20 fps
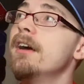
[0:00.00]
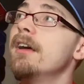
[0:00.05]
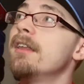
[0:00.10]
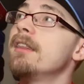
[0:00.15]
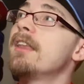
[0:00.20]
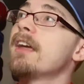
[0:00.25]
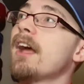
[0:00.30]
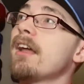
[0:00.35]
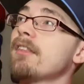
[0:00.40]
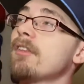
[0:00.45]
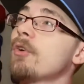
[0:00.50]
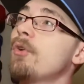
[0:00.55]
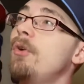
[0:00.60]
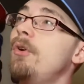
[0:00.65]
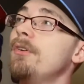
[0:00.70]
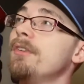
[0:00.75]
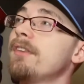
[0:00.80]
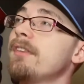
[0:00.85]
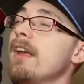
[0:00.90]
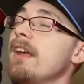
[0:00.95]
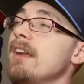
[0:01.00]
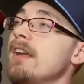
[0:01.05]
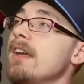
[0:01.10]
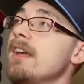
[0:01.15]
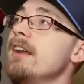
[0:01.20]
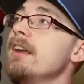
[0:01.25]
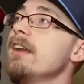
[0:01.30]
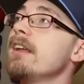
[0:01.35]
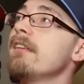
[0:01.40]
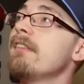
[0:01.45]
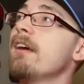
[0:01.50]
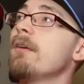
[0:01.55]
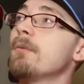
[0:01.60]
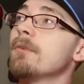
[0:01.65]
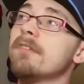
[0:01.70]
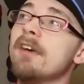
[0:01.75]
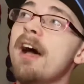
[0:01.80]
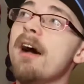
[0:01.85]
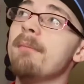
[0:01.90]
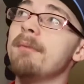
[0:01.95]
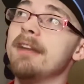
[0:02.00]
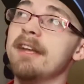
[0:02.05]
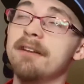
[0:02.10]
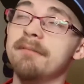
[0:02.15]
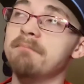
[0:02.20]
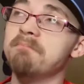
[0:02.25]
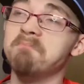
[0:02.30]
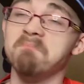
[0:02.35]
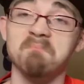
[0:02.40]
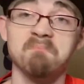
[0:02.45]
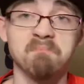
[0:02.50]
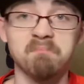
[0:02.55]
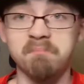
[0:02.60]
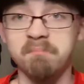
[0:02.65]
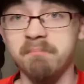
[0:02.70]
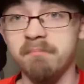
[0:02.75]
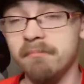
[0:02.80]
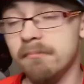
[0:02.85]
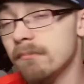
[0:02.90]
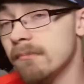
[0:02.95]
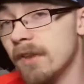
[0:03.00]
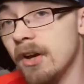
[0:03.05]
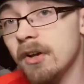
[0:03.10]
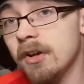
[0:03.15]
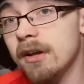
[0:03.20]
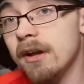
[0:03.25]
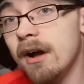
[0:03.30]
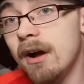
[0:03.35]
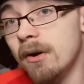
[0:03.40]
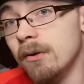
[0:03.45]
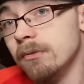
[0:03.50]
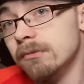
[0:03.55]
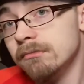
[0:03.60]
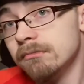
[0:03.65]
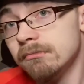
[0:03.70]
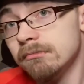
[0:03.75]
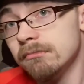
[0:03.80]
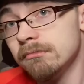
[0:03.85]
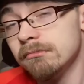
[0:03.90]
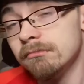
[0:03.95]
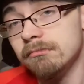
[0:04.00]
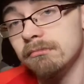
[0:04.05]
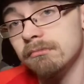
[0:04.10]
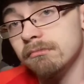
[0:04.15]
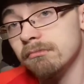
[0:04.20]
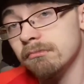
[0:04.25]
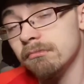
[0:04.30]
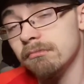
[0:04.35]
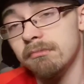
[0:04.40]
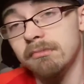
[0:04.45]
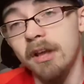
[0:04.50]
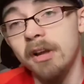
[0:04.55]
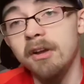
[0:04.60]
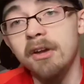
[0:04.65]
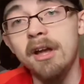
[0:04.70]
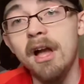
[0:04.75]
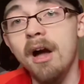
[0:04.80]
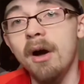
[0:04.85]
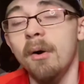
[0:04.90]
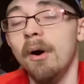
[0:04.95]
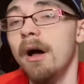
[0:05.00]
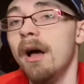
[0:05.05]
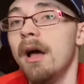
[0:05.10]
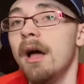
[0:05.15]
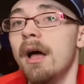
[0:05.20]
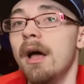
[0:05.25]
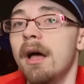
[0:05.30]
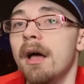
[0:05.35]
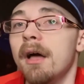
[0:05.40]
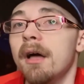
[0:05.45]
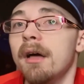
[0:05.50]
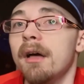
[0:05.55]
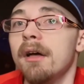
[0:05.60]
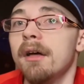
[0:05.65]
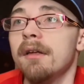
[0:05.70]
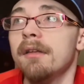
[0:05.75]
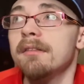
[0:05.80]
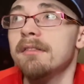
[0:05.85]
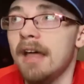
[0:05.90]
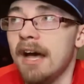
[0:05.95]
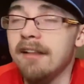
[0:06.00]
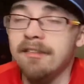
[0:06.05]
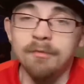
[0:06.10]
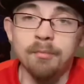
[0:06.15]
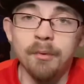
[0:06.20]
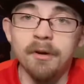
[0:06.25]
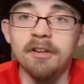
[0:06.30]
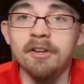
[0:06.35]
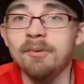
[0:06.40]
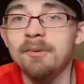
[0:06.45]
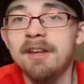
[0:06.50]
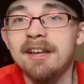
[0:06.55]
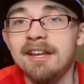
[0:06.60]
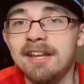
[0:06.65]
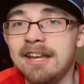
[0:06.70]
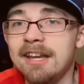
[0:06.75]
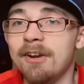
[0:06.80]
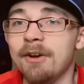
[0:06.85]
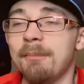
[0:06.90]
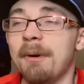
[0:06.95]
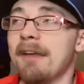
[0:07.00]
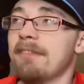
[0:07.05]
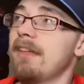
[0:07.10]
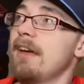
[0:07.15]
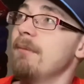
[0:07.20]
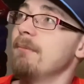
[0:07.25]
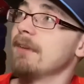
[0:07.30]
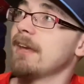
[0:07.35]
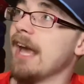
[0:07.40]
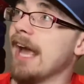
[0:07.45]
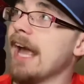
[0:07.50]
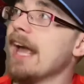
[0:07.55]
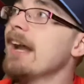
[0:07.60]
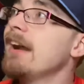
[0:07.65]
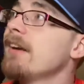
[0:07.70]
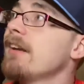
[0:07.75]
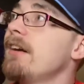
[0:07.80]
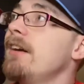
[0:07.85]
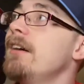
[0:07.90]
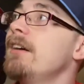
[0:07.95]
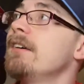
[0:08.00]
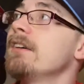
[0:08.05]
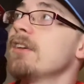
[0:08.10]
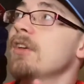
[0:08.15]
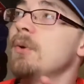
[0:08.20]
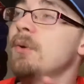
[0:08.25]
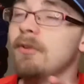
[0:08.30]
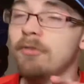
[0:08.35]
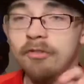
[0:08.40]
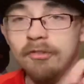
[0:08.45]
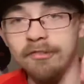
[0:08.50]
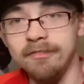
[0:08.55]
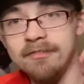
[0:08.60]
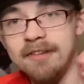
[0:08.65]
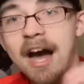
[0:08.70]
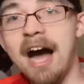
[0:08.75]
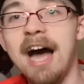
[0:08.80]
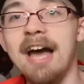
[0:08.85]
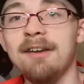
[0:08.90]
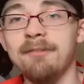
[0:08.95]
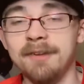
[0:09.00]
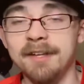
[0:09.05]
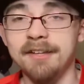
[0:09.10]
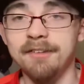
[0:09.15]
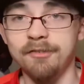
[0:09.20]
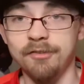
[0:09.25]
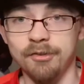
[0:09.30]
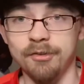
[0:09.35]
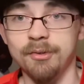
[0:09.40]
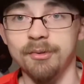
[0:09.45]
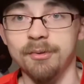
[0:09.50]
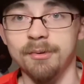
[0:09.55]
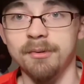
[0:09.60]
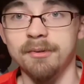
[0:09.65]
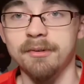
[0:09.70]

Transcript: They got the goal that they needed and they were dominant. There you go. There you go. That's what you need to hear about them. Canada, you could just dive into.